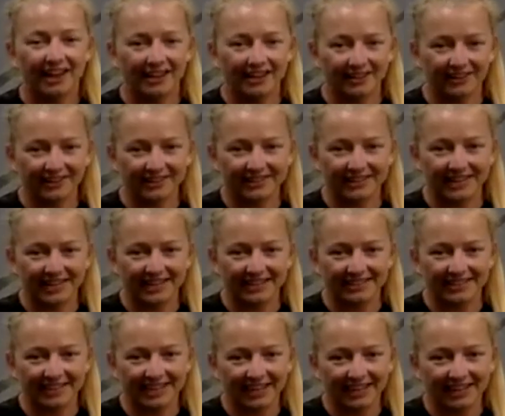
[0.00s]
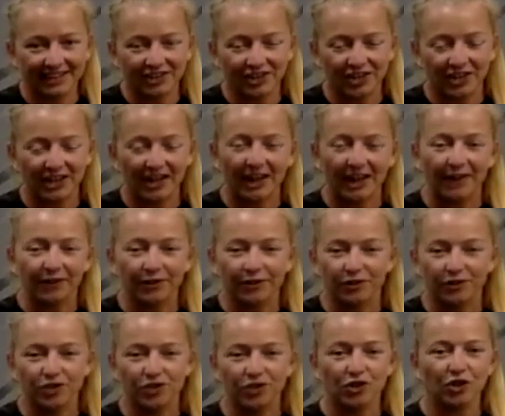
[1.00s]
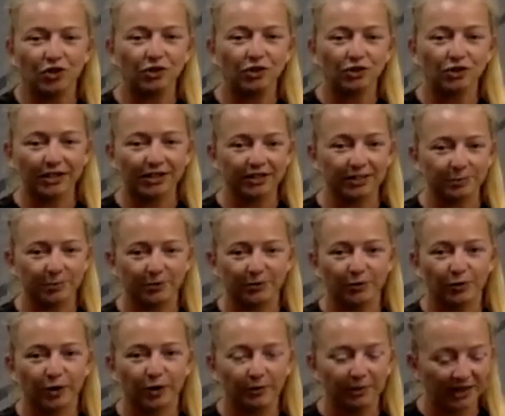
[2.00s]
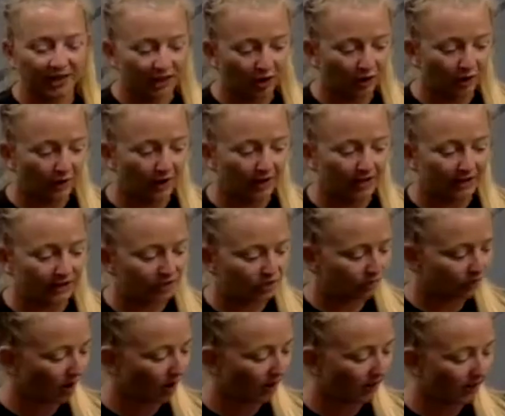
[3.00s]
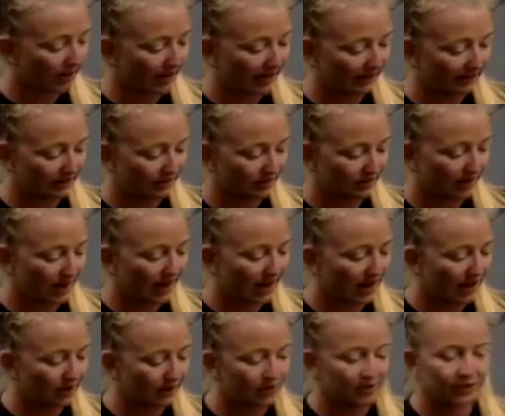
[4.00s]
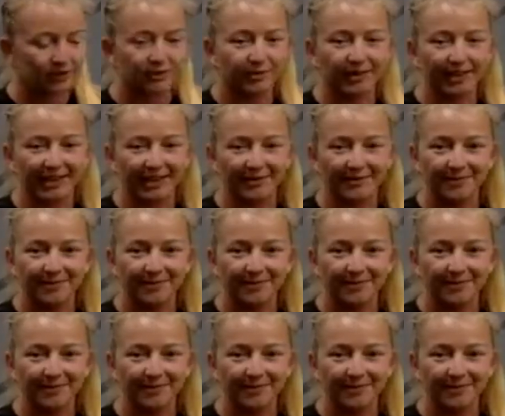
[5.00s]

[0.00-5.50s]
You can take a second, shake out those shoulders before we go into our next round. 3,